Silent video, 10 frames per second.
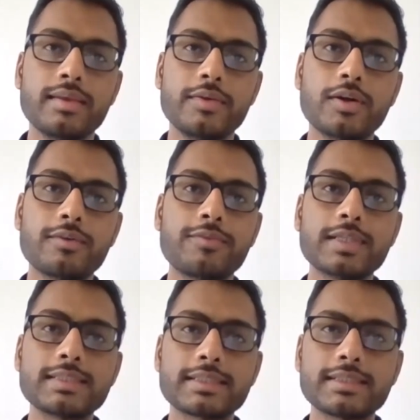Your
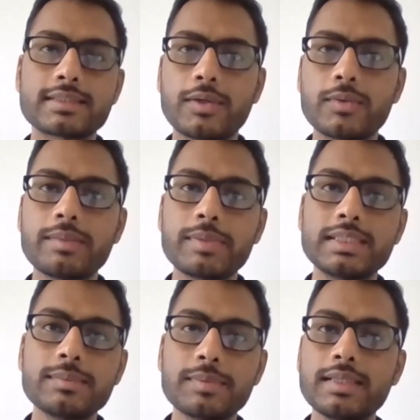first exercise, counting
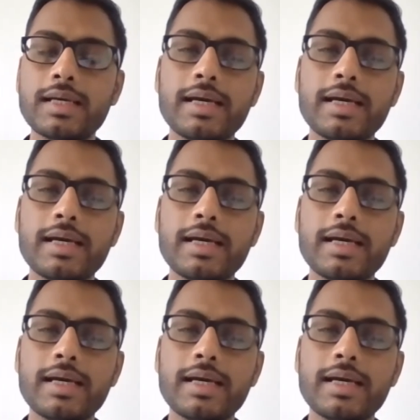principle,